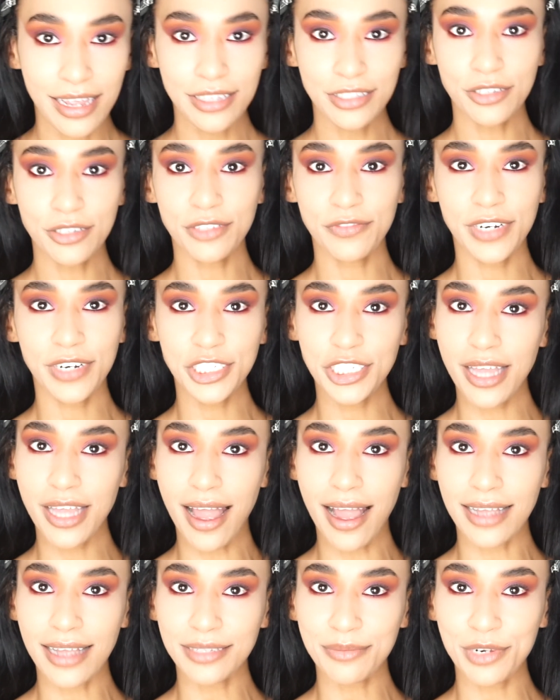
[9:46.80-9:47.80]
So to finish the
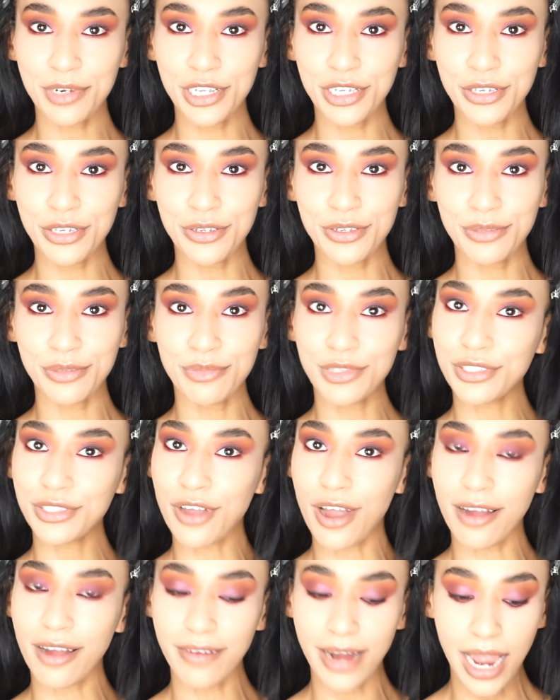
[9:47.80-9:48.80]
eyes, I'm gonna use
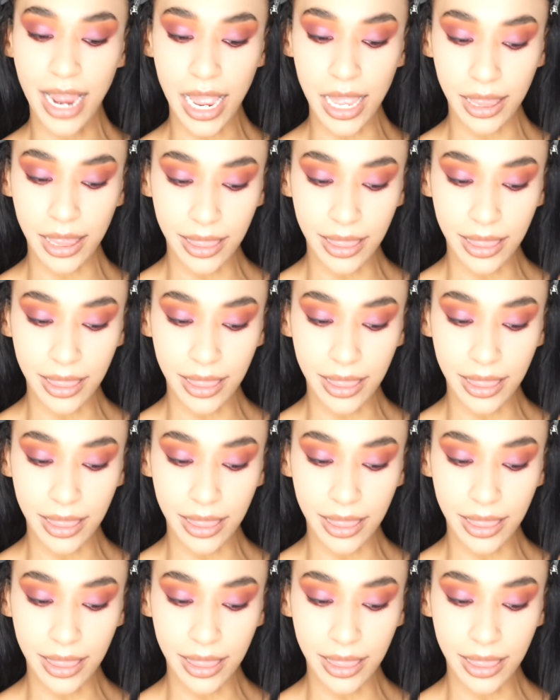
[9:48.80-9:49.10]
mascara and